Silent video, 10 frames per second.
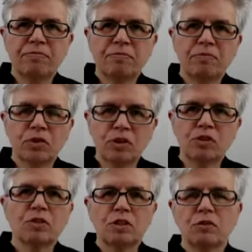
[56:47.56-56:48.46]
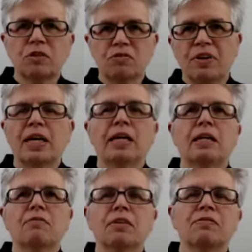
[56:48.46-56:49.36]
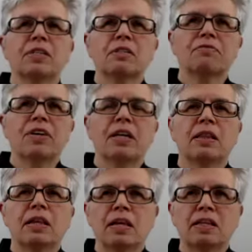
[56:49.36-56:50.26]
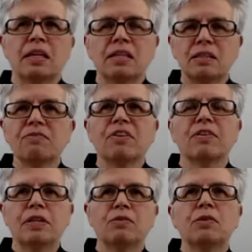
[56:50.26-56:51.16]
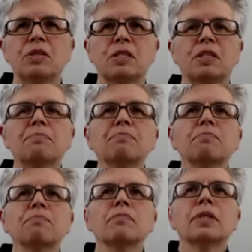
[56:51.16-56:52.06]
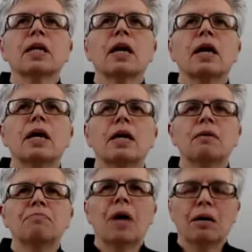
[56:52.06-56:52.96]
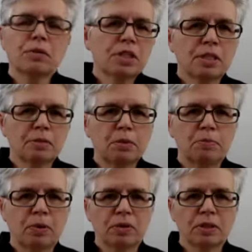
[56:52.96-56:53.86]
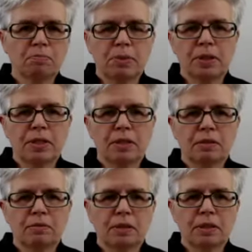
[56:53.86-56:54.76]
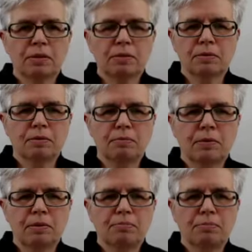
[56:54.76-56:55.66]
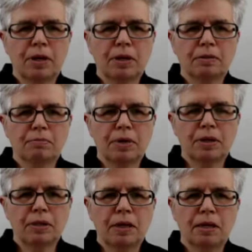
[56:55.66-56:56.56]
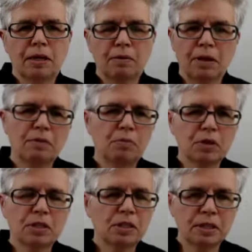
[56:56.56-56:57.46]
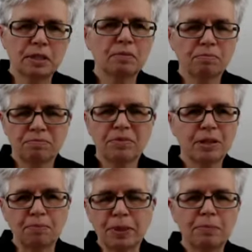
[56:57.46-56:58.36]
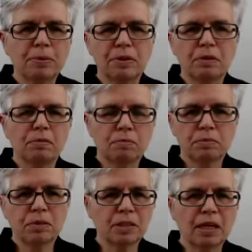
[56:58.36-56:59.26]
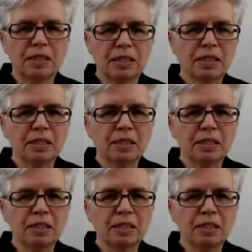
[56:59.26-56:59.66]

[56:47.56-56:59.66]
noise reduced fan, even if it's a fan that isn't very noisy, um, I would still be bothered by it, right? So um, I, yeah, it, it, would still, some people can still